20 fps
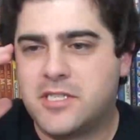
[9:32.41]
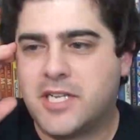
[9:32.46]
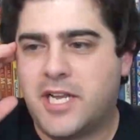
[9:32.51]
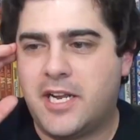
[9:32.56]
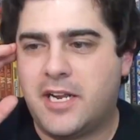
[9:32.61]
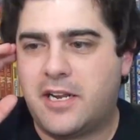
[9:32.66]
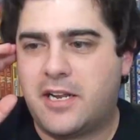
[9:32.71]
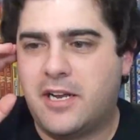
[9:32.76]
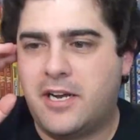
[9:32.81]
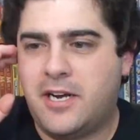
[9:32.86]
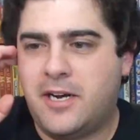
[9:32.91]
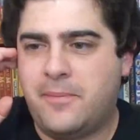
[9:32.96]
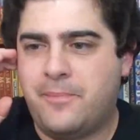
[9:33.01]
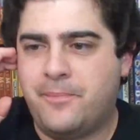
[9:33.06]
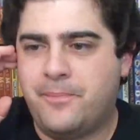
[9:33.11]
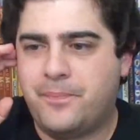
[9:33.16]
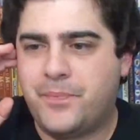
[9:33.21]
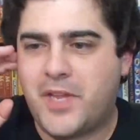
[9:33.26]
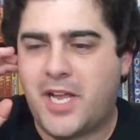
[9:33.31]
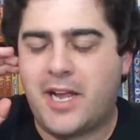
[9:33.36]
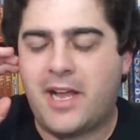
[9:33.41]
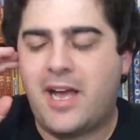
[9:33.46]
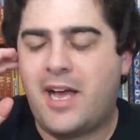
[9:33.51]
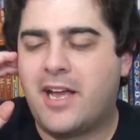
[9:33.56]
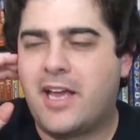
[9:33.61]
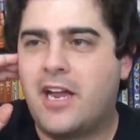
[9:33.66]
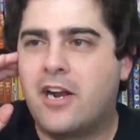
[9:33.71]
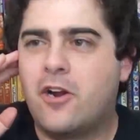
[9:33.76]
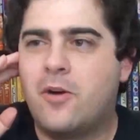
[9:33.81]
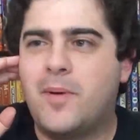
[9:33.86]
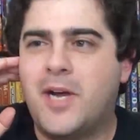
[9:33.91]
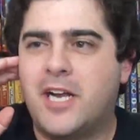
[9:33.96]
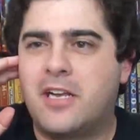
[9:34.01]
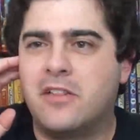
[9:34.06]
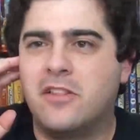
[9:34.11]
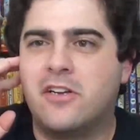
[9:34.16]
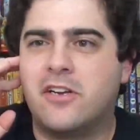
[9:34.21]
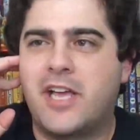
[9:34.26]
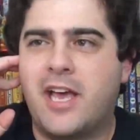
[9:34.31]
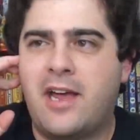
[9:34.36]
Like I gotta go back
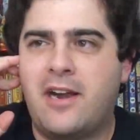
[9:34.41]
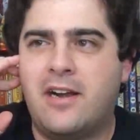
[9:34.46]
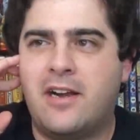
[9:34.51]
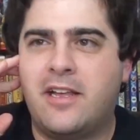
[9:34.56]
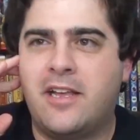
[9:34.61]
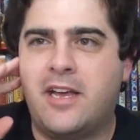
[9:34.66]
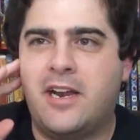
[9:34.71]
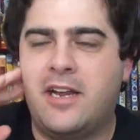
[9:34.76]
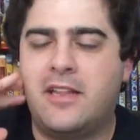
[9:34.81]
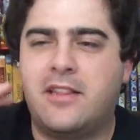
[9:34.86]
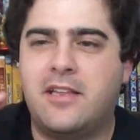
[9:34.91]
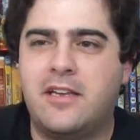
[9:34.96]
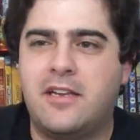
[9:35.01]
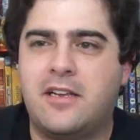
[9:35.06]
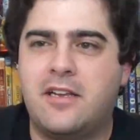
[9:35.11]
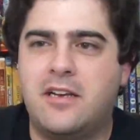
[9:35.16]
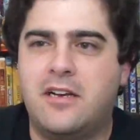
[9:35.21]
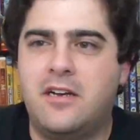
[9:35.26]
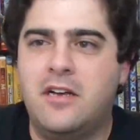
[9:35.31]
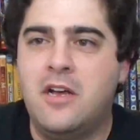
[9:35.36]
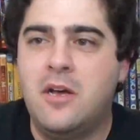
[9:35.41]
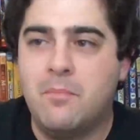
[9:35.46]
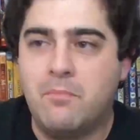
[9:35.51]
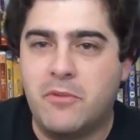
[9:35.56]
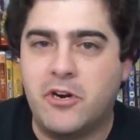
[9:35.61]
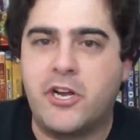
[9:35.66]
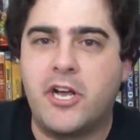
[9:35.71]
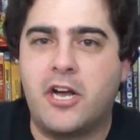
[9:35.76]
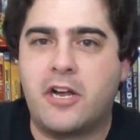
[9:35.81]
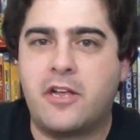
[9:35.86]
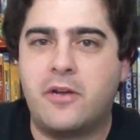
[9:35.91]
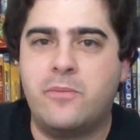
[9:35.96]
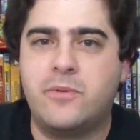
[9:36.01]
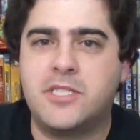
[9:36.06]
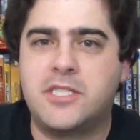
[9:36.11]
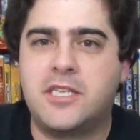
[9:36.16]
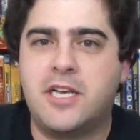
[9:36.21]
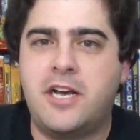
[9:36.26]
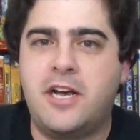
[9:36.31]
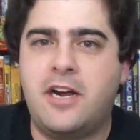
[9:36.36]
and look at it again. I think McGucket
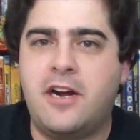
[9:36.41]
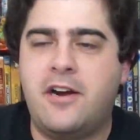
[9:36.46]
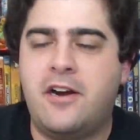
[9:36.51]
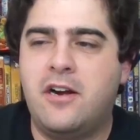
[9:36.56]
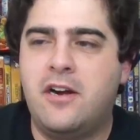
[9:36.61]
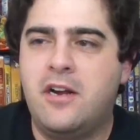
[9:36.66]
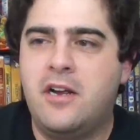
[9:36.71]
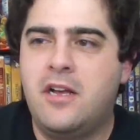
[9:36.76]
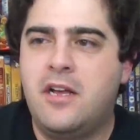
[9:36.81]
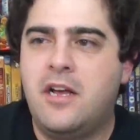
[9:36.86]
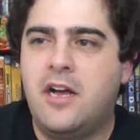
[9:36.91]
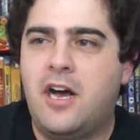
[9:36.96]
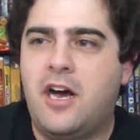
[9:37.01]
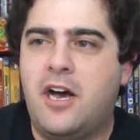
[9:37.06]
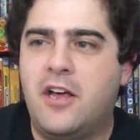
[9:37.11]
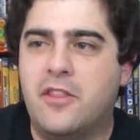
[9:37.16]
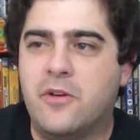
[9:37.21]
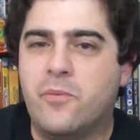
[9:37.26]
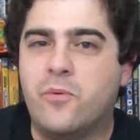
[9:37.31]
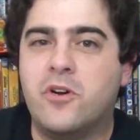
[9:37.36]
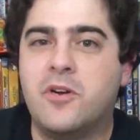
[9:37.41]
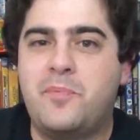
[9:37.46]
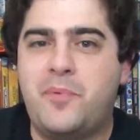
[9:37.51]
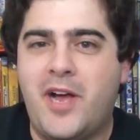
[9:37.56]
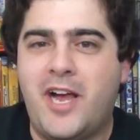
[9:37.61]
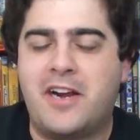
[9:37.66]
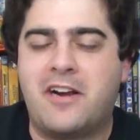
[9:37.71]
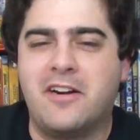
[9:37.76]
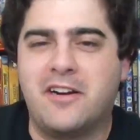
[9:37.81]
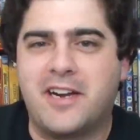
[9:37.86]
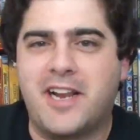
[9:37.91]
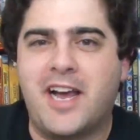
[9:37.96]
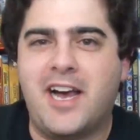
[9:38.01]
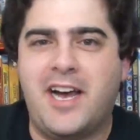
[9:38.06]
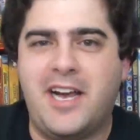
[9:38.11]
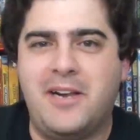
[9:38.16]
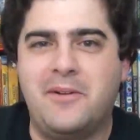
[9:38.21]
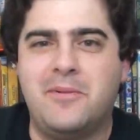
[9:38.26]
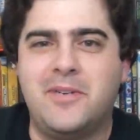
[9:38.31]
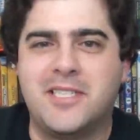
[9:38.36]
was there, the woodpecker
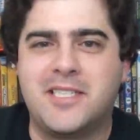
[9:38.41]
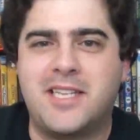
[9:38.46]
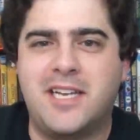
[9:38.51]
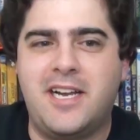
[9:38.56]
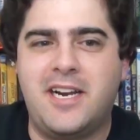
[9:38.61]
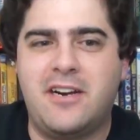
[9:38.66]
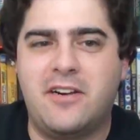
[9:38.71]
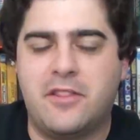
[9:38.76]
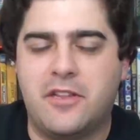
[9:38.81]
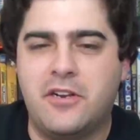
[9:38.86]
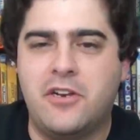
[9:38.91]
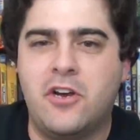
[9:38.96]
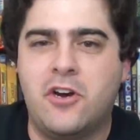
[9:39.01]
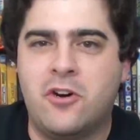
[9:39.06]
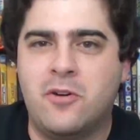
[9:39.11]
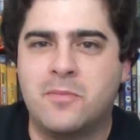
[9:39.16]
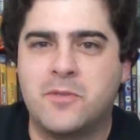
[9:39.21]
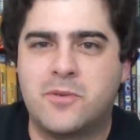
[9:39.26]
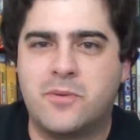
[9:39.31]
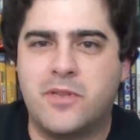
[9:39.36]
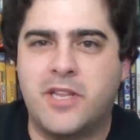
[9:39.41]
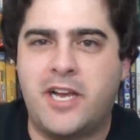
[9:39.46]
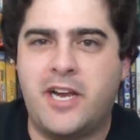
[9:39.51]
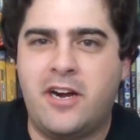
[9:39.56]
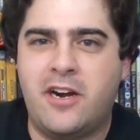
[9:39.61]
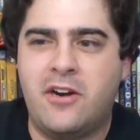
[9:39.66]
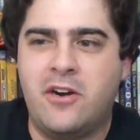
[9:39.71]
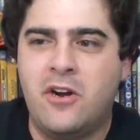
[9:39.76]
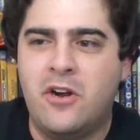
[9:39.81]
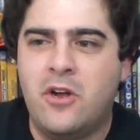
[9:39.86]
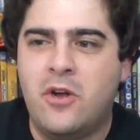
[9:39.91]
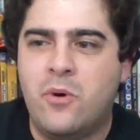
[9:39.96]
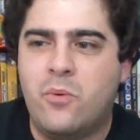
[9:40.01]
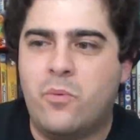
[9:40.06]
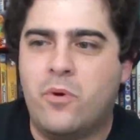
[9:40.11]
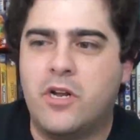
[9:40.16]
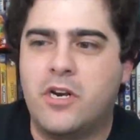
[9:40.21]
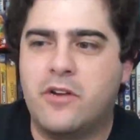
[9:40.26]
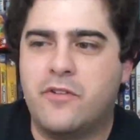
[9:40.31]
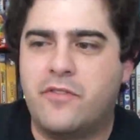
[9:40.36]
guy was there, the gnomes were there,
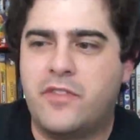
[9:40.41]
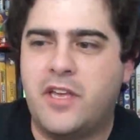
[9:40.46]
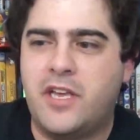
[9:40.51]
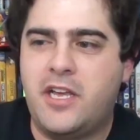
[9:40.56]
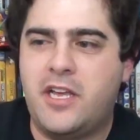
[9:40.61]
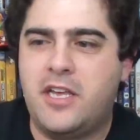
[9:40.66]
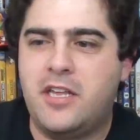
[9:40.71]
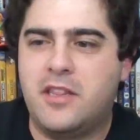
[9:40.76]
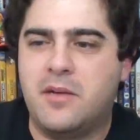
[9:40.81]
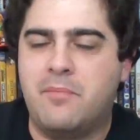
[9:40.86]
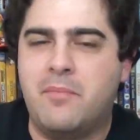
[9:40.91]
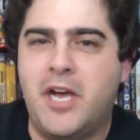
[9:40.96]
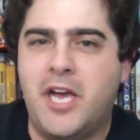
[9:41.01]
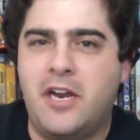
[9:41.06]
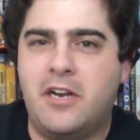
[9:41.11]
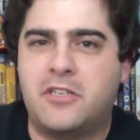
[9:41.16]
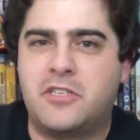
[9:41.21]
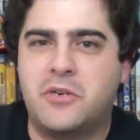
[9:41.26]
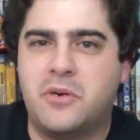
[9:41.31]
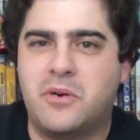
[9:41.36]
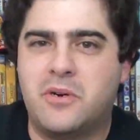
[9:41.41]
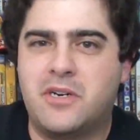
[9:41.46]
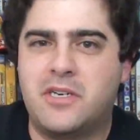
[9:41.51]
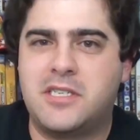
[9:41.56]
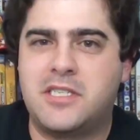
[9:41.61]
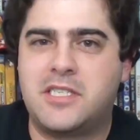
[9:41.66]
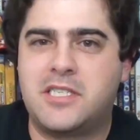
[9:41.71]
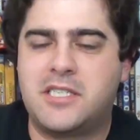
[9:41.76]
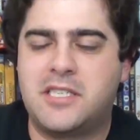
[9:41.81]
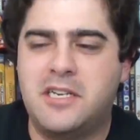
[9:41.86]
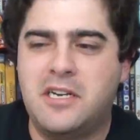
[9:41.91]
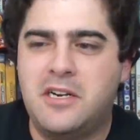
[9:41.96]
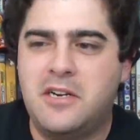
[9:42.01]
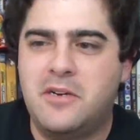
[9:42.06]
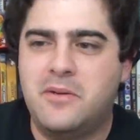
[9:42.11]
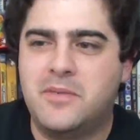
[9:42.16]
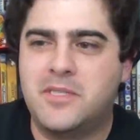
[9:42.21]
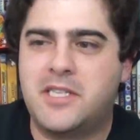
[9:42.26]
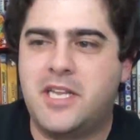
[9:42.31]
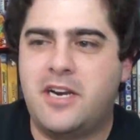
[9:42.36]
one of the Manitors
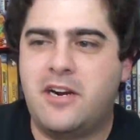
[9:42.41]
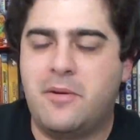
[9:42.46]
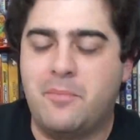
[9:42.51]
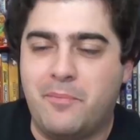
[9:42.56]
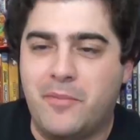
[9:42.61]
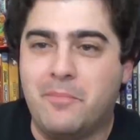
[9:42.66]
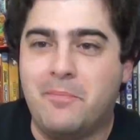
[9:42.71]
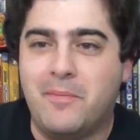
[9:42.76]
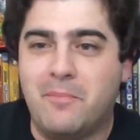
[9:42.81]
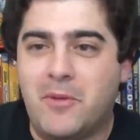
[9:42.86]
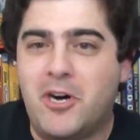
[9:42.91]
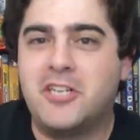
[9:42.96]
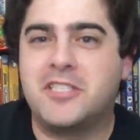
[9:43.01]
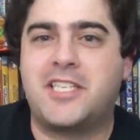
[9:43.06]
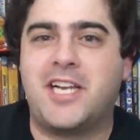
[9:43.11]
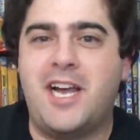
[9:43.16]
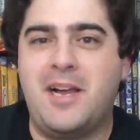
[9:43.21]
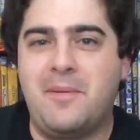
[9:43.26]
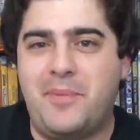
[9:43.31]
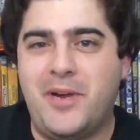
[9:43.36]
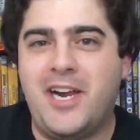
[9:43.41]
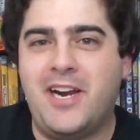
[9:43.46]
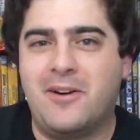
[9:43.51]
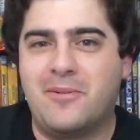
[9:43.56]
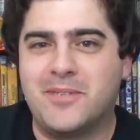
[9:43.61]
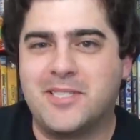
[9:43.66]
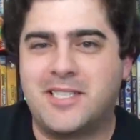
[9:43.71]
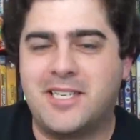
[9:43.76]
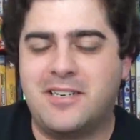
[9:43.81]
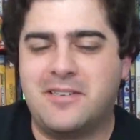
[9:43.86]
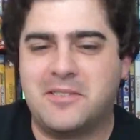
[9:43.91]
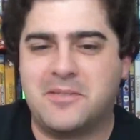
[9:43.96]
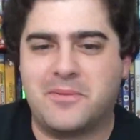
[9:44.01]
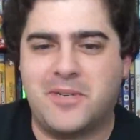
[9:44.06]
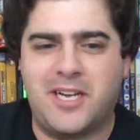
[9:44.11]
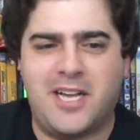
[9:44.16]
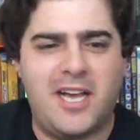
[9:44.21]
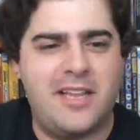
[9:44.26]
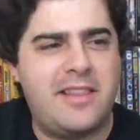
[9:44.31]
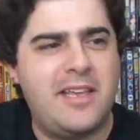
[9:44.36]
was there, Multi-Bear was there as
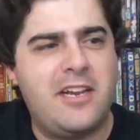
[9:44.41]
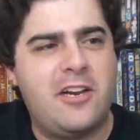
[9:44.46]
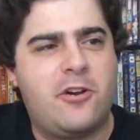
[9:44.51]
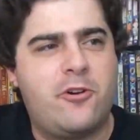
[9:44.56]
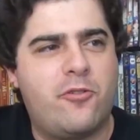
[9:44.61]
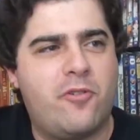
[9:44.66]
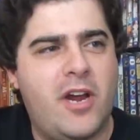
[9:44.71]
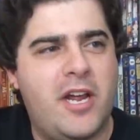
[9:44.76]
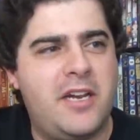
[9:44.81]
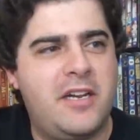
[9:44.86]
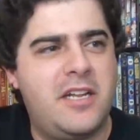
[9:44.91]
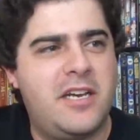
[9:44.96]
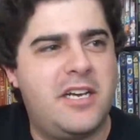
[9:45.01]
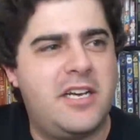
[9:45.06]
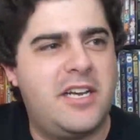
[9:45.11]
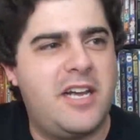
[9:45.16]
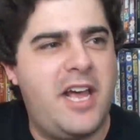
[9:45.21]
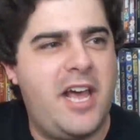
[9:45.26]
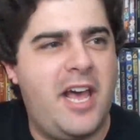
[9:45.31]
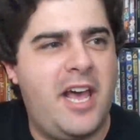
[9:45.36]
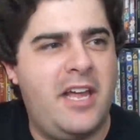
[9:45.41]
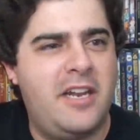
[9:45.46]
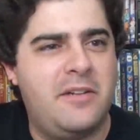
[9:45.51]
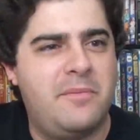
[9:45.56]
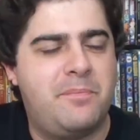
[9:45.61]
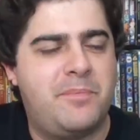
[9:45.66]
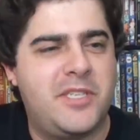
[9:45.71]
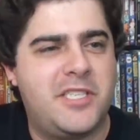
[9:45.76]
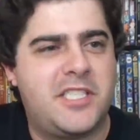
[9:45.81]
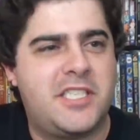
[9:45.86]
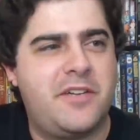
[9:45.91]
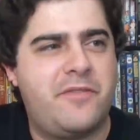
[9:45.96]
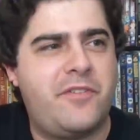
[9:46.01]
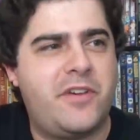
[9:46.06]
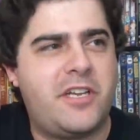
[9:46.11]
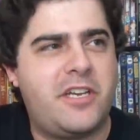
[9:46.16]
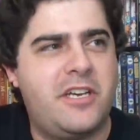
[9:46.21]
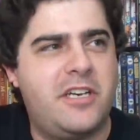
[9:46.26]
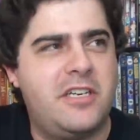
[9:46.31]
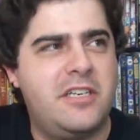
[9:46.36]
well. I think Grenda and
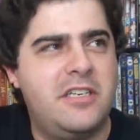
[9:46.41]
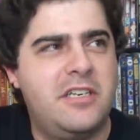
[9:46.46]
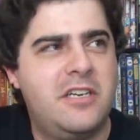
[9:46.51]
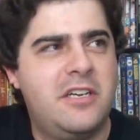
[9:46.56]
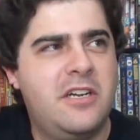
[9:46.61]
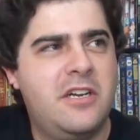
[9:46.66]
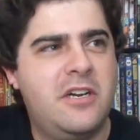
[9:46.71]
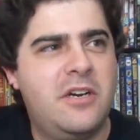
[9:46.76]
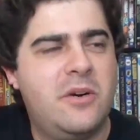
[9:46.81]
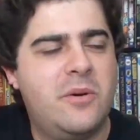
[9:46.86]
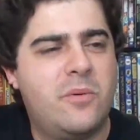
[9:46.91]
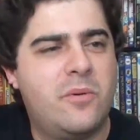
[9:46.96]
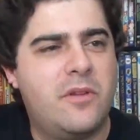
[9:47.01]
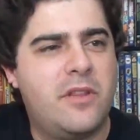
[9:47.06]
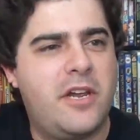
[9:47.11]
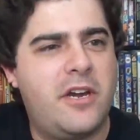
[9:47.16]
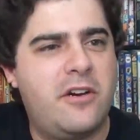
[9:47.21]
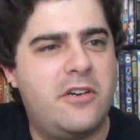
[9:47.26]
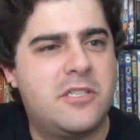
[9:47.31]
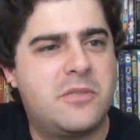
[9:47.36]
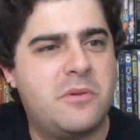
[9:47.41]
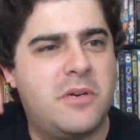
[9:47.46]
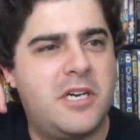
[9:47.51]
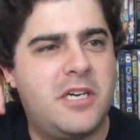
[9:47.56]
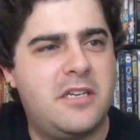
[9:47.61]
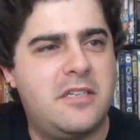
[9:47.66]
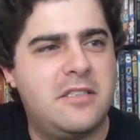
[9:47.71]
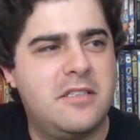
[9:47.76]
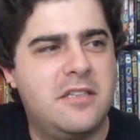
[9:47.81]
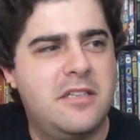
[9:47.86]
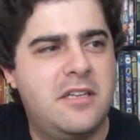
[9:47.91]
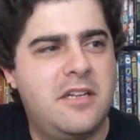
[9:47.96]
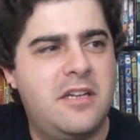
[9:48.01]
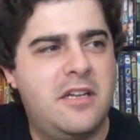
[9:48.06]
Pacifica were there as well.